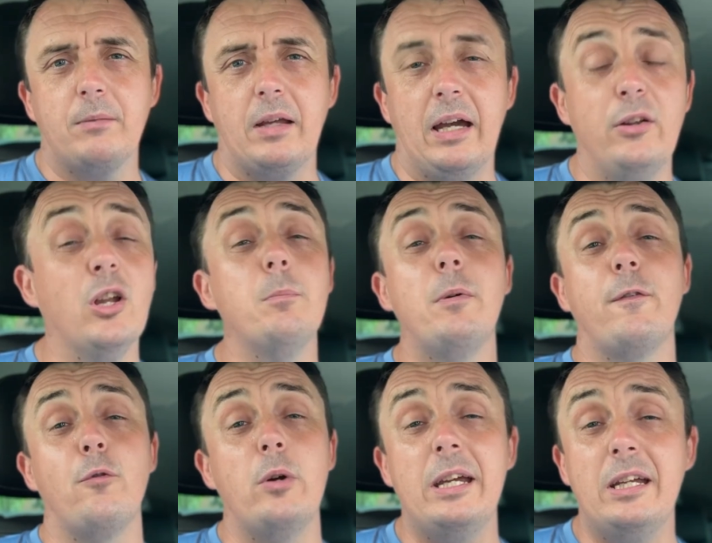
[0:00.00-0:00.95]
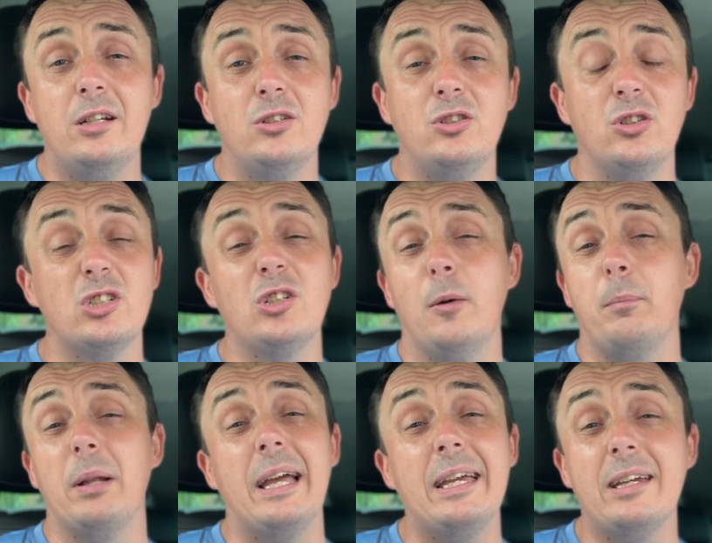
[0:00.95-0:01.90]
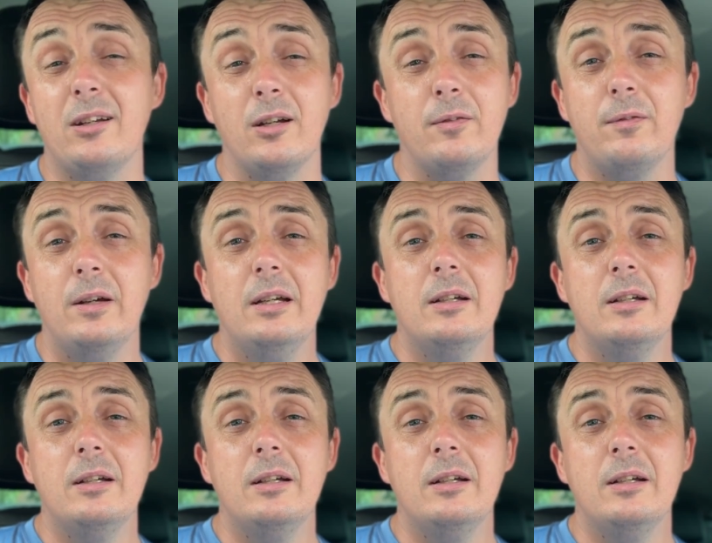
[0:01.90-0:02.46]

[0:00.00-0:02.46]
And number 3, just not playing enough.